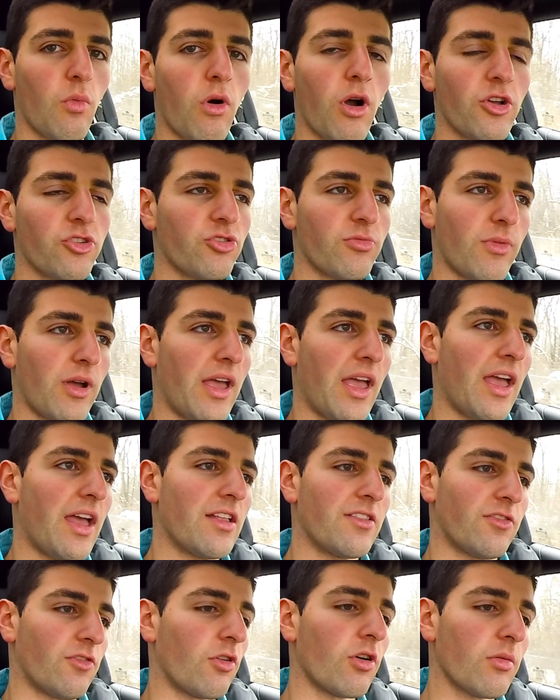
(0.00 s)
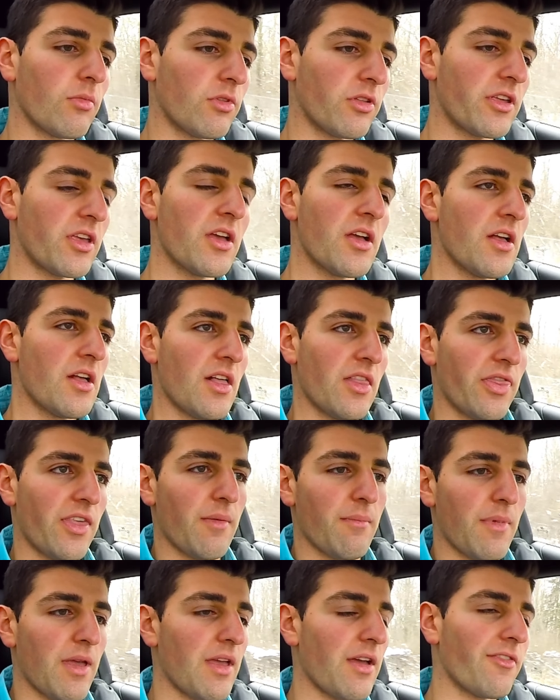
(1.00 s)
washing my hands normally
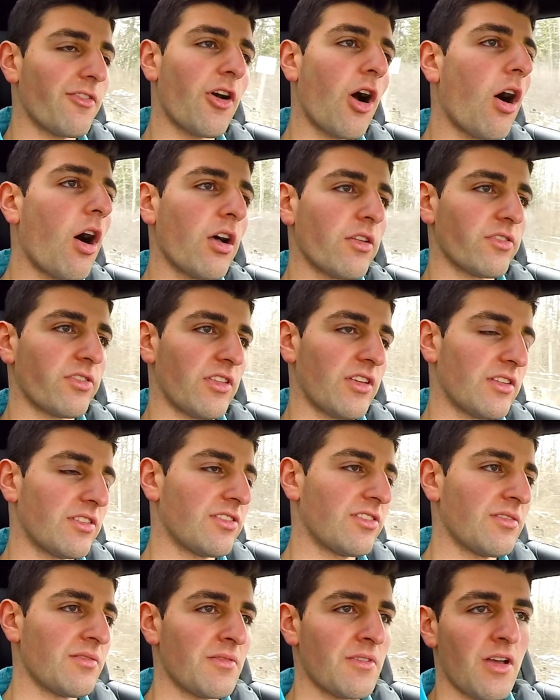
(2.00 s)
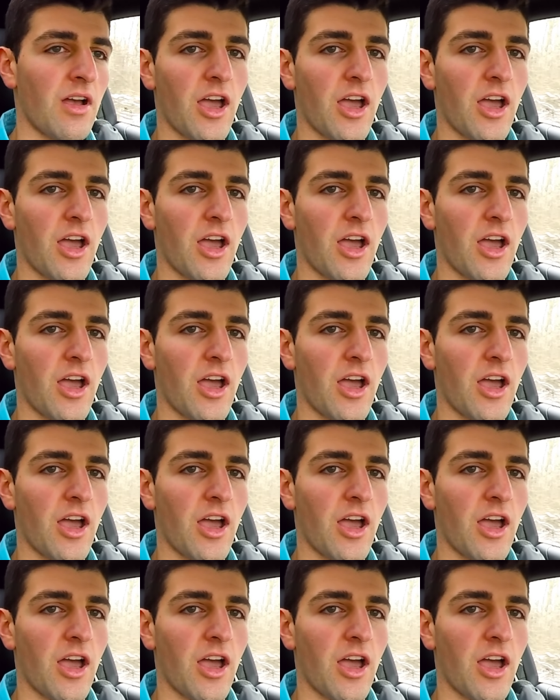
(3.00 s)
that may have caused this.